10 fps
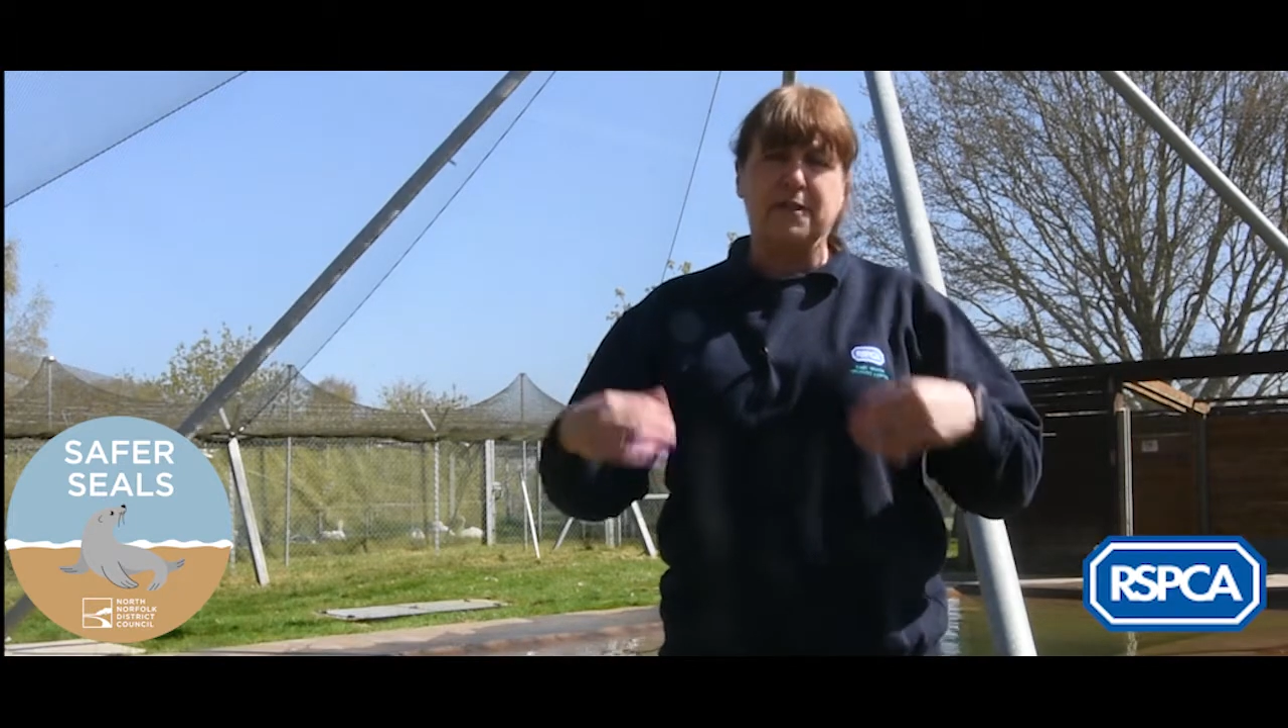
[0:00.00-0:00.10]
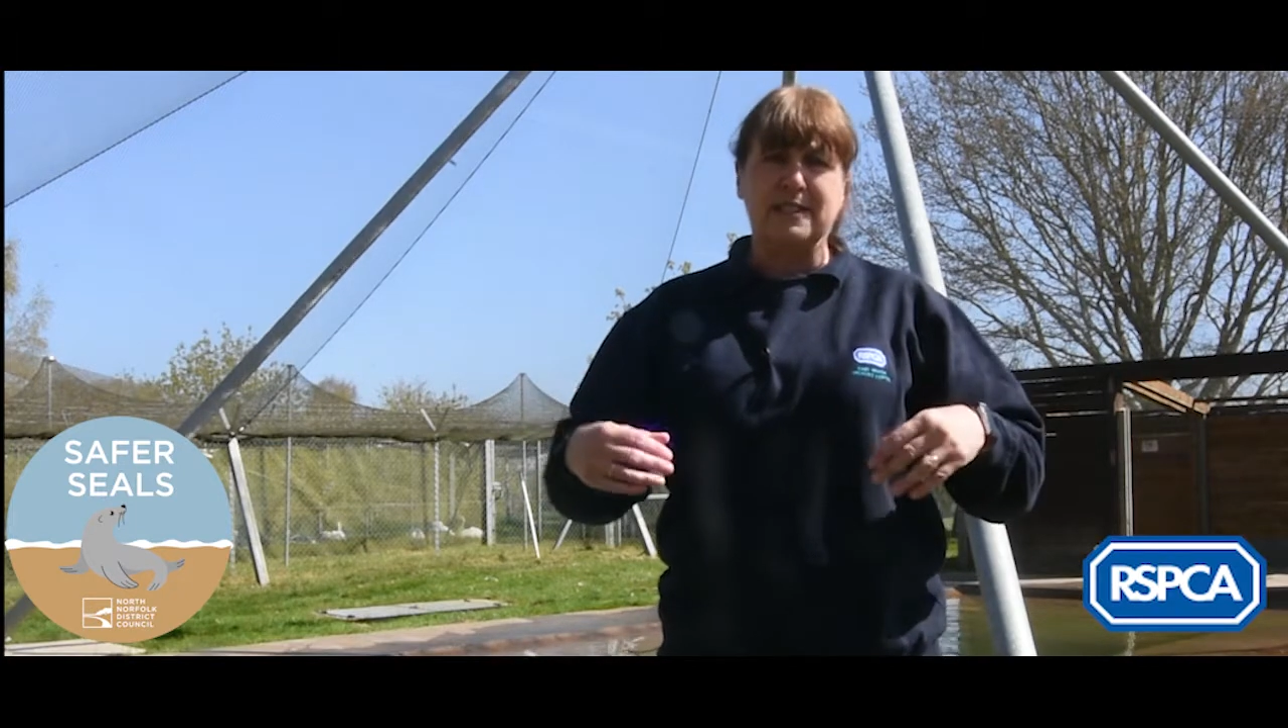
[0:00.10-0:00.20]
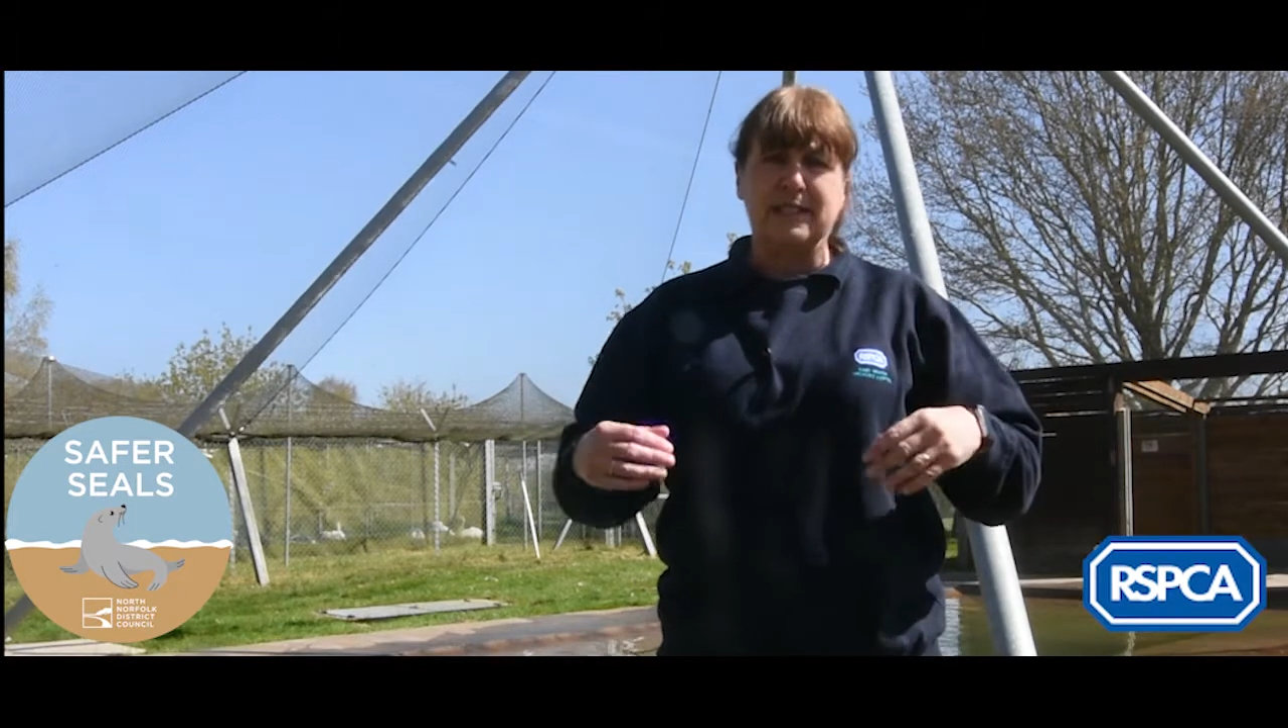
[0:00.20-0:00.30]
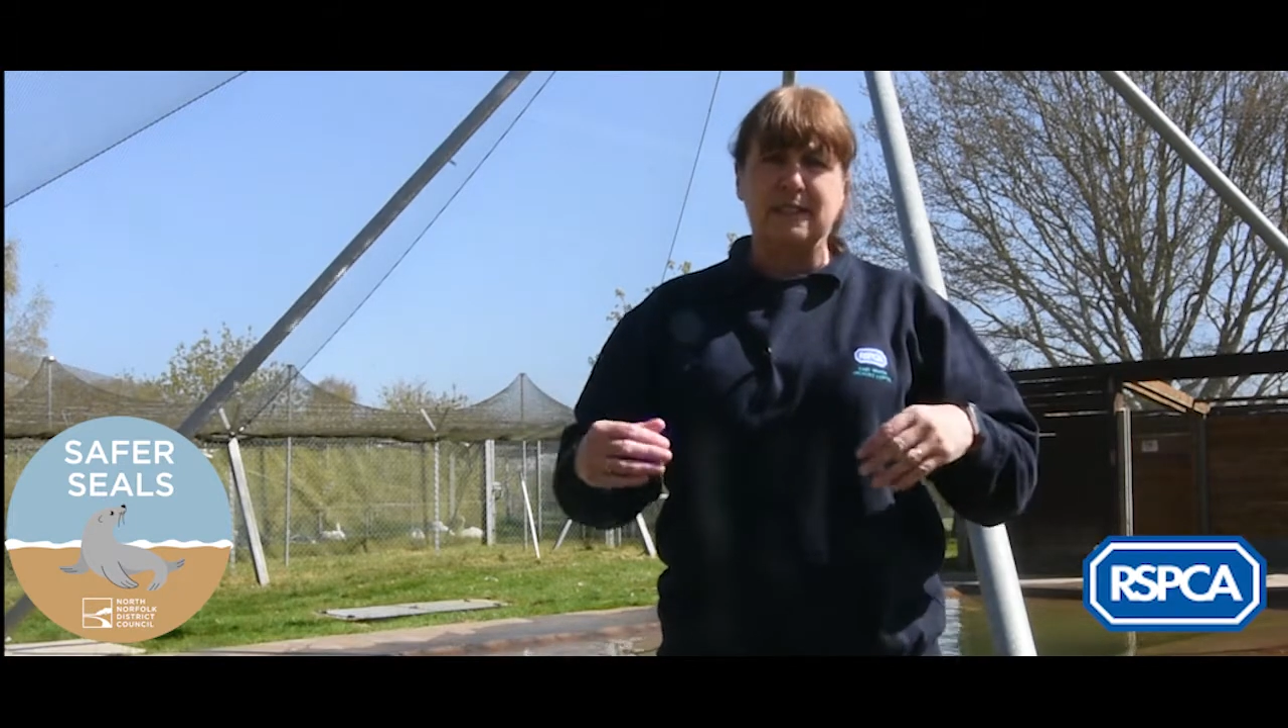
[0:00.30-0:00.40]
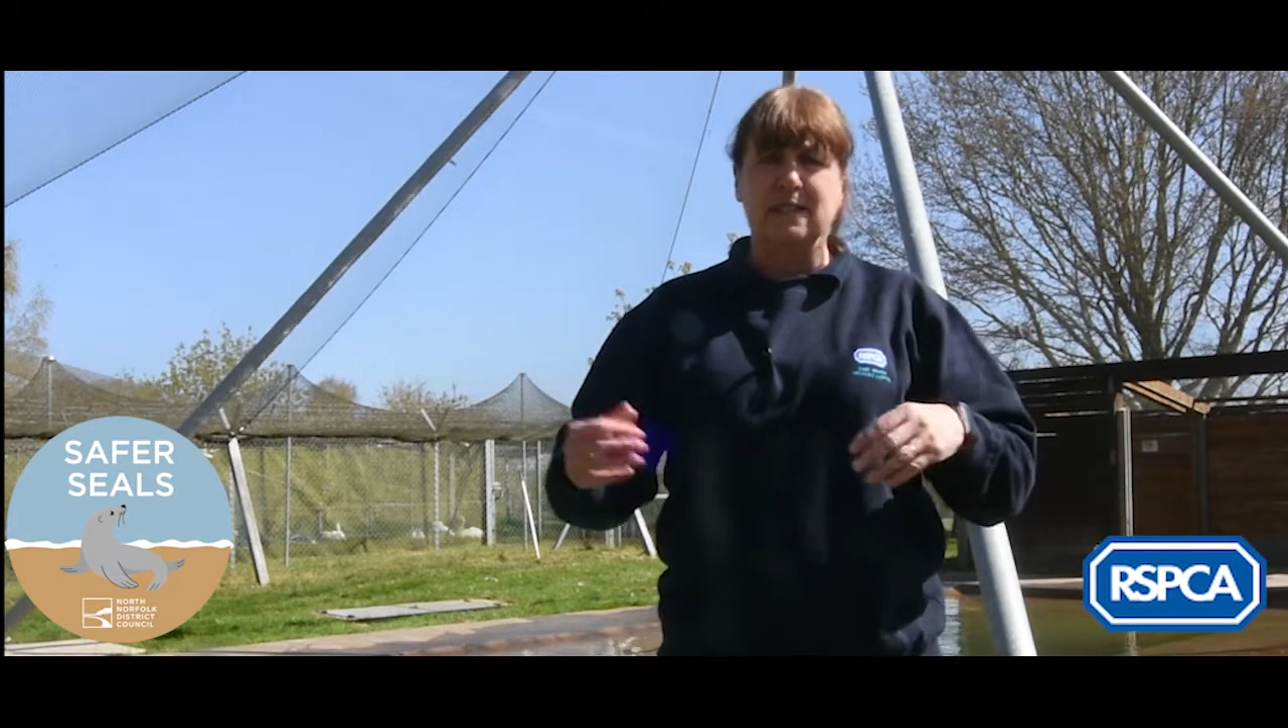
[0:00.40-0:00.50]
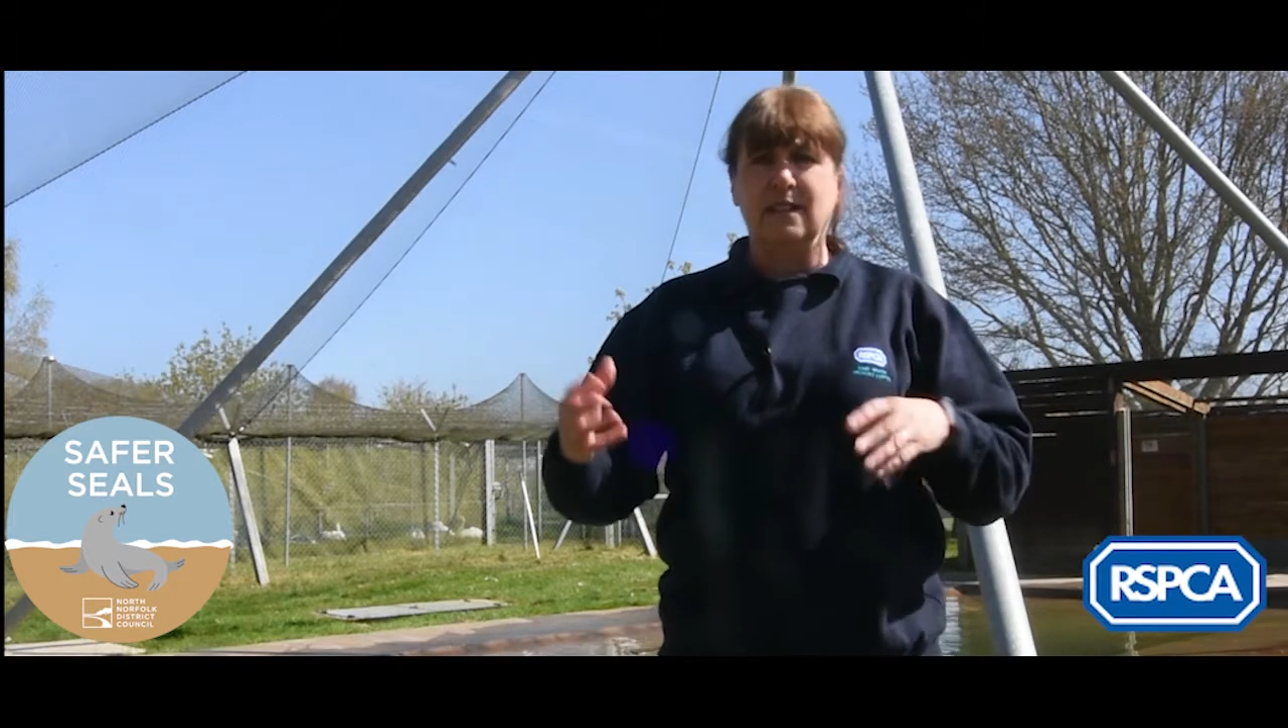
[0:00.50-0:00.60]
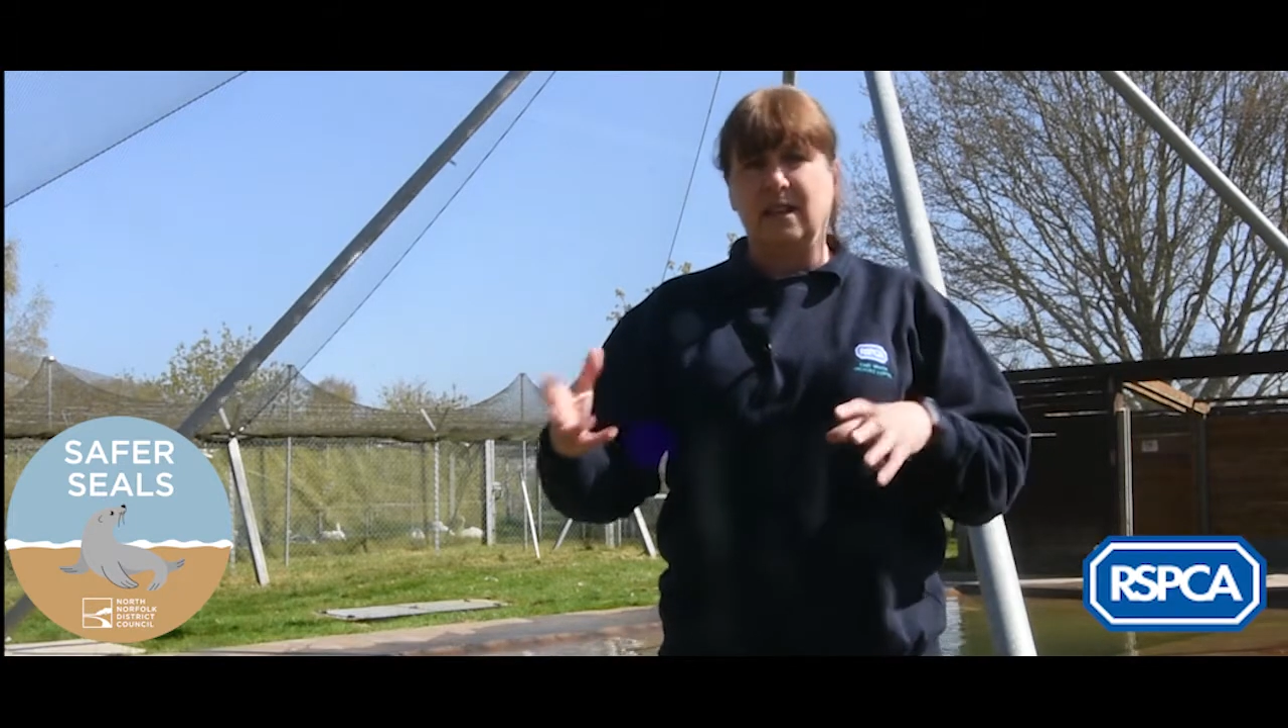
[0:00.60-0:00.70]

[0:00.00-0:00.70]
the seal